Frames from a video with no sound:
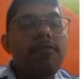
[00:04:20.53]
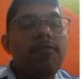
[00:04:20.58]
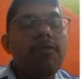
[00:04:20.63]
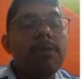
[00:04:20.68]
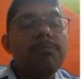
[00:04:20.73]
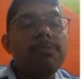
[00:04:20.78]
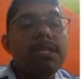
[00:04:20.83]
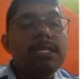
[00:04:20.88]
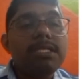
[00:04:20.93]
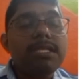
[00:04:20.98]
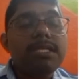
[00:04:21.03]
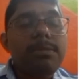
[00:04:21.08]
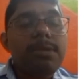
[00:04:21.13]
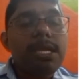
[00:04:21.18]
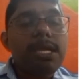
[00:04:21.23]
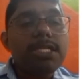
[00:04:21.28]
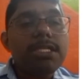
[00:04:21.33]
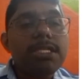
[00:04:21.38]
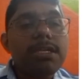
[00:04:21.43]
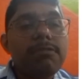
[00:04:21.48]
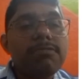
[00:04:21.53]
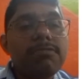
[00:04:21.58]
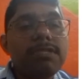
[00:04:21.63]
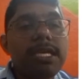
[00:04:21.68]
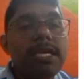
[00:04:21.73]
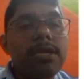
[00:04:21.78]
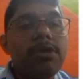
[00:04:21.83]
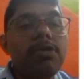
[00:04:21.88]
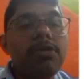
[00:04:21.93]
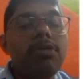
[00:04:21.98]
From the simulation of
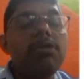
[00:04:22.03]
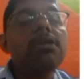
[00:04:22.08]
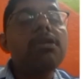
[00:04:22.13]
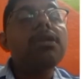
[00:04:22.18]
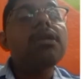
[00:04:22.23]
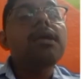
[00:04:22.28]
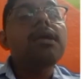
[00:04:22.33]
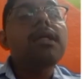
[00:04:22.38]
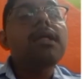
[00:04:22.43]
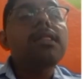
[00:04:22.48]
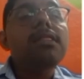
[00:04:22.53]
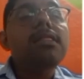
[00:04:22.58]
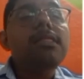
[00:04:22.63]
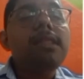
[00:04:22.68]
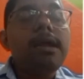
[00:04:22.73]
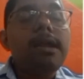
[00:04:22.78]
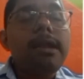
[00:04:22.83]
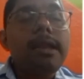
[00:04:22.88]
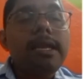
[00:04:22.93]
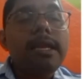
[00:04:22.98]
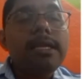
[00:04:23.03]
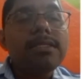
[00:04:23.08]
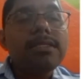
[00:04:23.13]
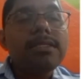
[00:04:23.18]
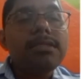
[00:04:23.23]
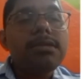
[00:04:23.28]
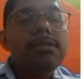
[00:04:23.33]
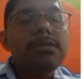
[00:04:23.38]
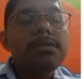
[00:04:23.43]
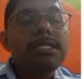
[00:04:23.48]
G code, the
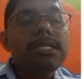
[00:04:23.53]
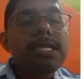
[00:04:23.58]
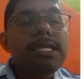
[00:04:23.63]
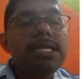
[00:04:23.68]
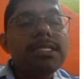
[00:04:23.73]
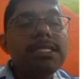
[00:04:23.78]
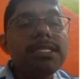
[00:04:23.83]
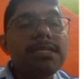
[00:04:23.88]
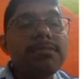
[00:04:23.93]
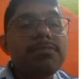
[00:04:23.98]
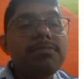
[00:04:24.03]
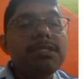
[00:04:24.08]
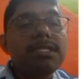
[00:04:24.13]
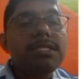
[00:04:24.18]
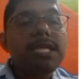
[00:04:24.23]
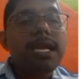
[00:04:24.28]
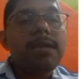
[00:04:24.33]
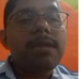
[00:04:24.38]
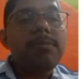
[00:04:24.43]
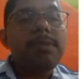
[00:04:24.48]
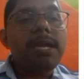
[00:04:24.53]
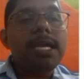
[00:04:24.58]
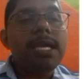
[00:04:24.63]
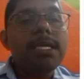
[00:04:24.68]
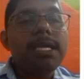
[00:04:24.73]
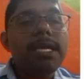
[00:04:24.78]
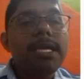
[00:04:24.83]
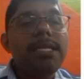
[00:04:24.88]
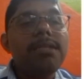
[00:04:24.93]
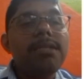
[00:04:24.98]
next stages which can be
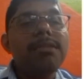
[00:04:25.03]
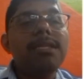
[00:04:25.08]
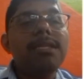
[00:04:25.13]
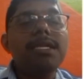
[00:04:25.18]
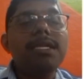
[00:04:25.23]
attained,